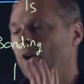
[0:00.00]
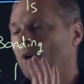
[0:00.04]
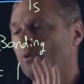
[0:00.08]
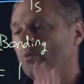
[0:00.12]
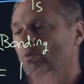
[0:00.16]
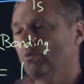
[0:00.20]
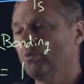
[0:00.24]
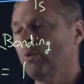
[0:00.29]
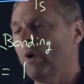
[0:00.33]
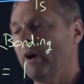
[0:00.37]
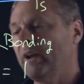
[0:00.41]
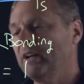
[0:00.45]

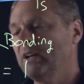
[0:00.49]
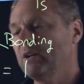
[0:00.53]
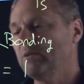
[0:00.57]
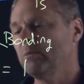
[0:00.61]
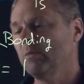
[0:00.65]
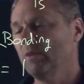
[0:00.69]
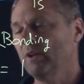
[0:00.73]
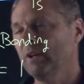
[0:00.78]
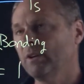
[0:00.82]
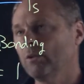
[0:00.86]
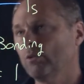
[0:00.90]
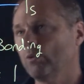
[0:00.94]
writing
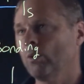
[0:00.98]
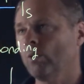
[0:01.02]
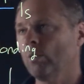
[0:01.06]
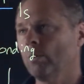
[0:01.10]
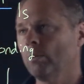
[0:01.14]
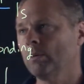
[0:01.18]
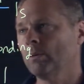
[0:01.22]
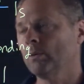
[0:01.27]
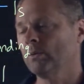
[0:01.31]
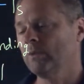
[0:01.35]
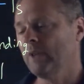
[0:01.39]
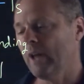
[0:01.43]
molecular
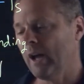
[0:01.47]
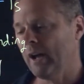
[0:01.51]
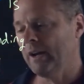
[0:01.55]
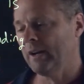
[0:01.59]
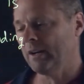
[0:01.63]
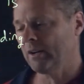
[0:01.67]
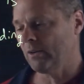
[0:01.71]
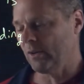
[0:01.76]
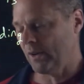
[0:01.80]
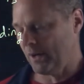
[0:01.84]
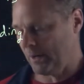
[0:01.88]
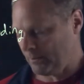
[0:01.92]
orbital
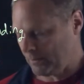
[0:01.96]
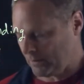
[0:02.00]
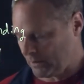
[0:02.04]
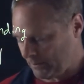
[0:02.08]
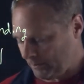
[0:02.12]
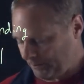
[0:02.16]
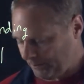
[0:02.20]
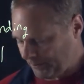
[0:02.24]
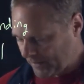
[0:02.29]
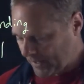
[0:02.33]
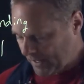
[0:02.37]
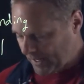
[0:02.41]
diagrams.
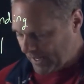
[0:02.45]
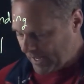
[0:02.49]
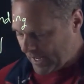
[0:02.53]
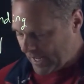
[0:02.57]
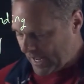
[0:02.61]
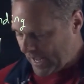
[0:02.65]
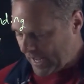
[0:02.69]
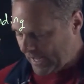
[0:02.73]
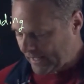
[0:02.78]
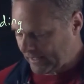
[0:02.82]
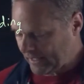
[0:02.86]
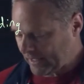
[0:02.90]

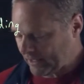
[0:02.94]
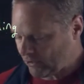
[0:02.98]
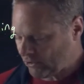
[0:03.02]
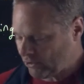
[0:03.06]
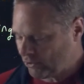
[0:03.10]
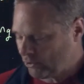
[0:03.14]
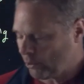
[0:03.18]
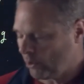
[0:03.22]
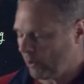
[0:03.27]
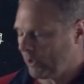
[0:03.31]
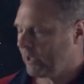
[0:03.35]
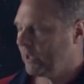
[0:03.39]
And that
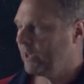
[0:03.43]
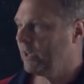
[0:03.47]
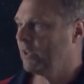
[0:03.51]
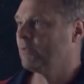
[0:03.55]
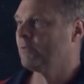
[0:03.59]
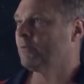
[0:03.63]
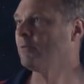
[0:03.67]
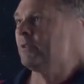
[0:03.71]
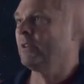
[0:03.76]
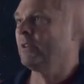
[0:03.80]
shortcut for